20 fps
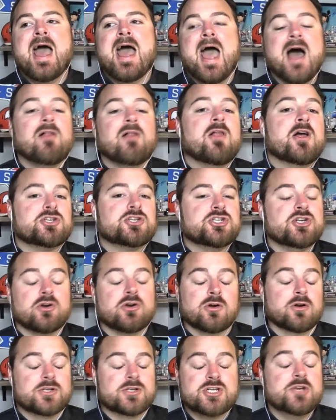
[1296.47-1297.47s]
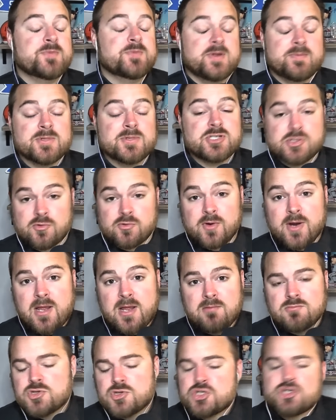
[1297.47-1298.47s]
LSU, or excuse me,
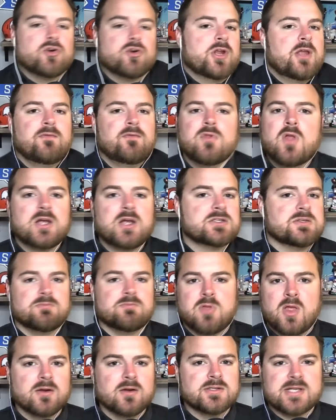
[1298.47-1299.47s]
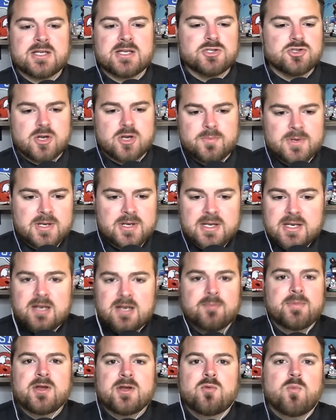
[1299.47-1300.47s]
Missouri, sure, you've lost some players that contributed in a
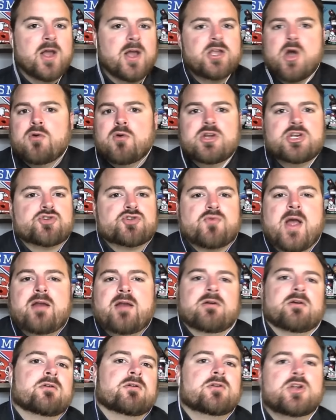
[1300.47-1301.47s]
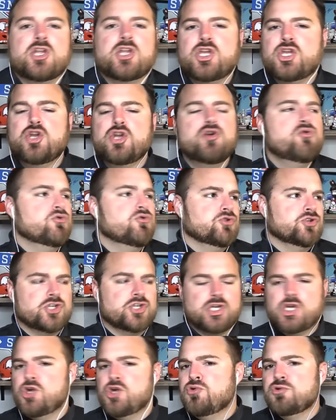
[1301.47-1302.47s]
big way. Cody Schrader,
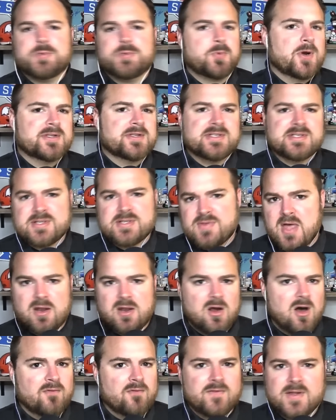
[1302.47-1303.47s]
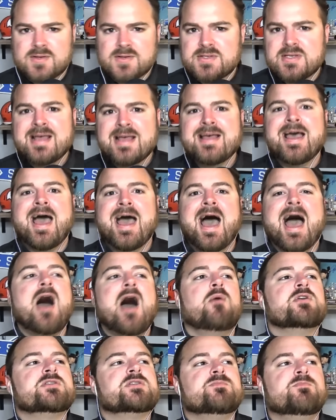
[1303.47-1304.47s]
huge, huge presence in that offense.
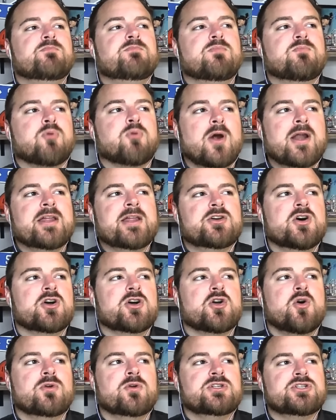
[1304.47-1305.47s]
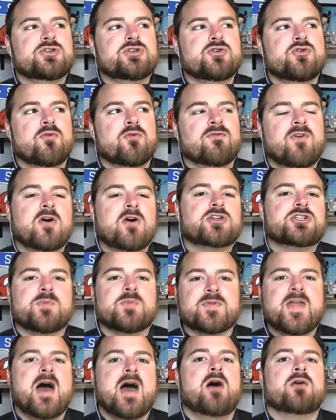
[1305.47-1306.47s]
How is Brady Cook going to function
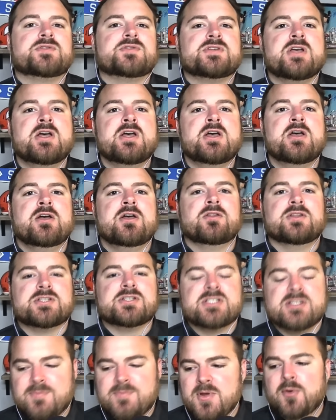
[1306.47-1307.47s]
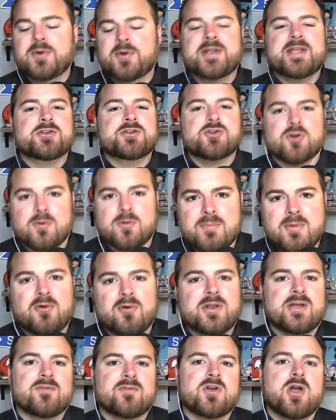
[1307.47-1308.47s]
without the stability and
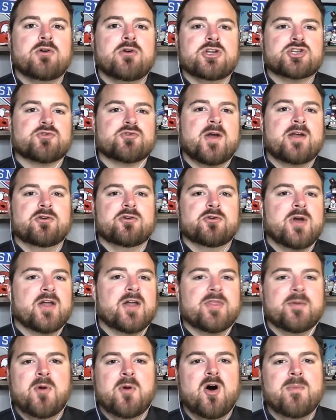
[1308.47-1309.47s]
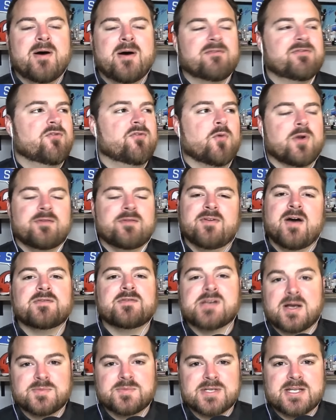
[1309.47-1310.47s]
durability of Cody Schrader, who got the ball about 45
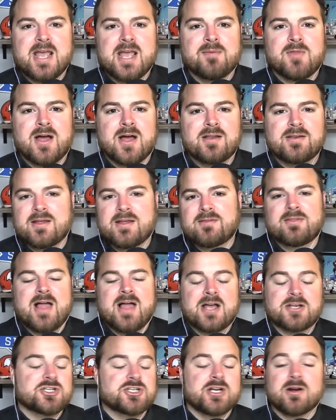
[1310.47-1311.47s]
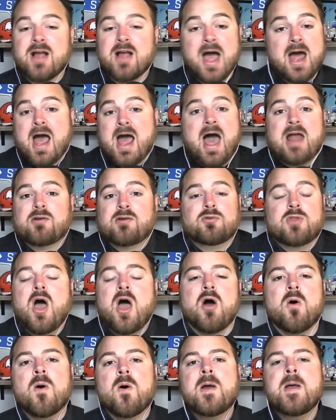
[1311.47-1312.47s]
times a game last year? I, I don't
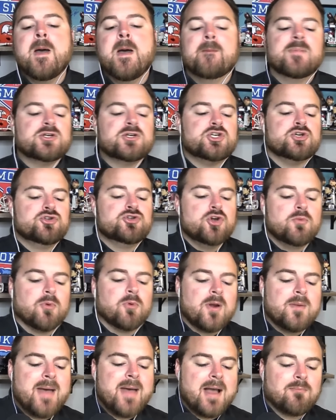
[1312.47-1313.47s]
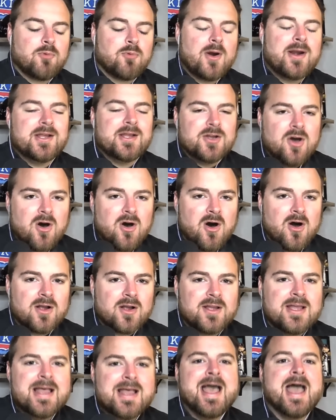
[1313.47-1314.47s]
know. But you do bring back Brady
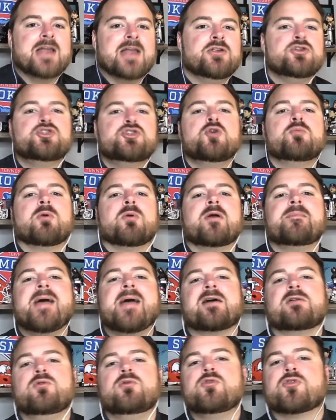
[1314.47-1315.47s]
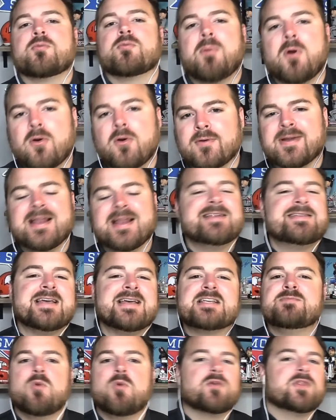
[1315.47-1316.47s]
Cook, and you do bring back Luther Burden, and it
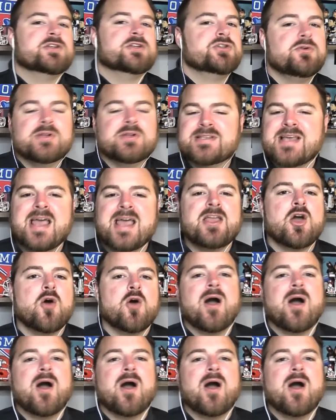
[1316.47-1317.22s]
takes more than two to tango.